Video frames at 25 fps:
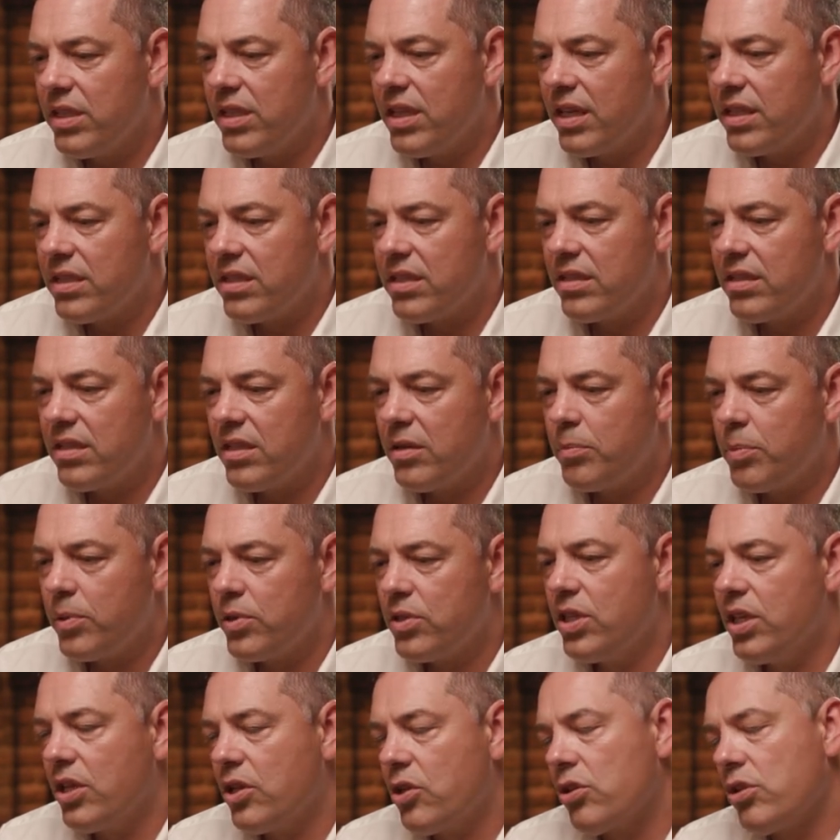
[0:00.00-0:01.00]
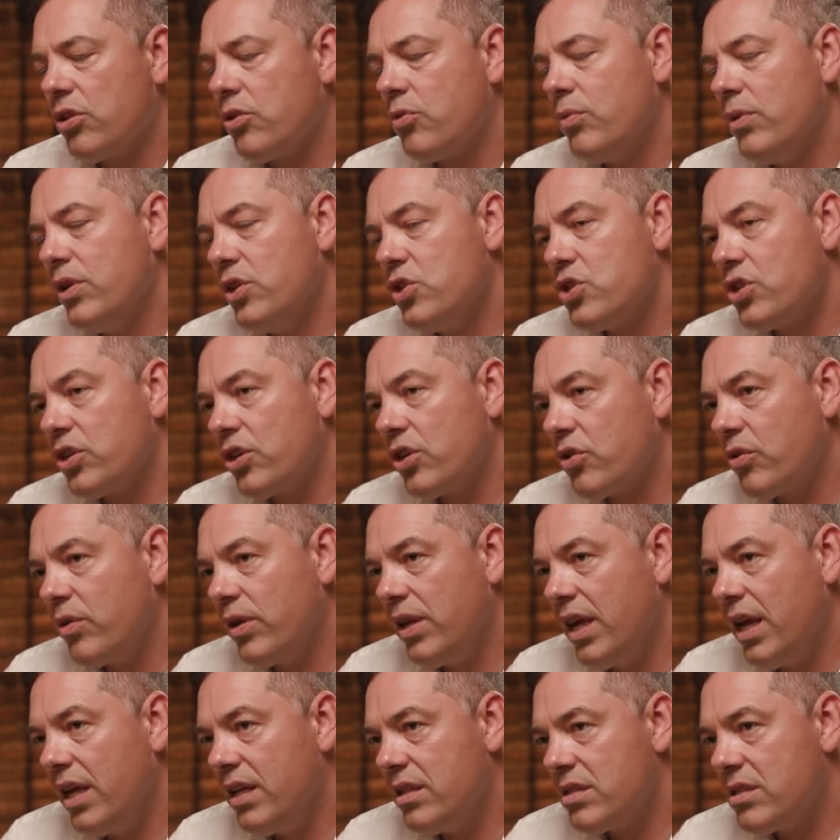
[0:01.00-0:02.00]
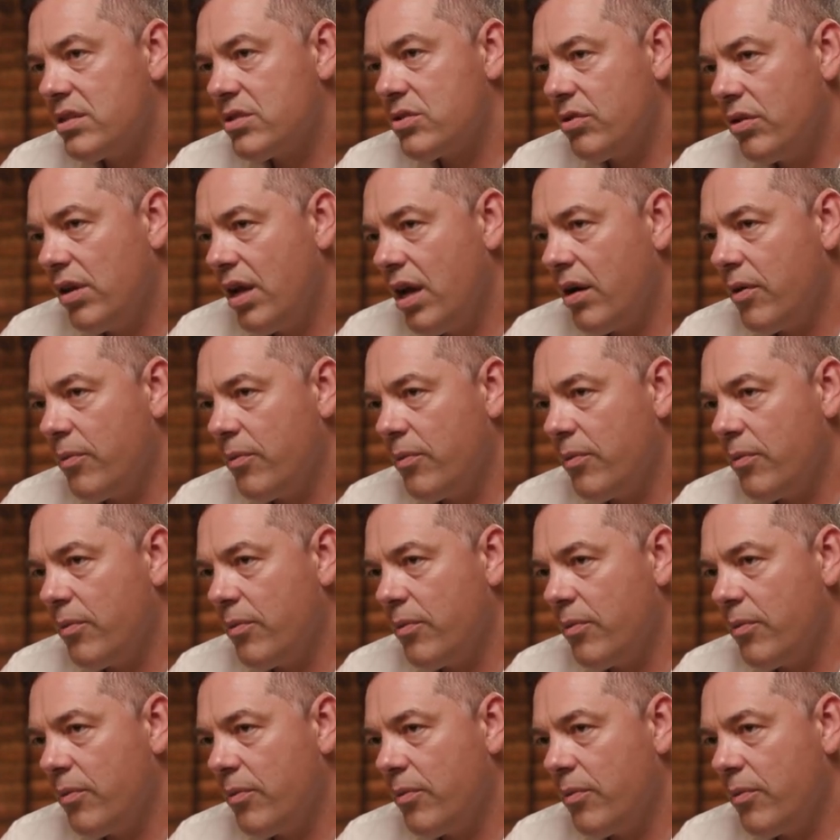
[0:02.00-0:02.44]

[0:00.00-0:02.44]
that the particular region creates. So yeah.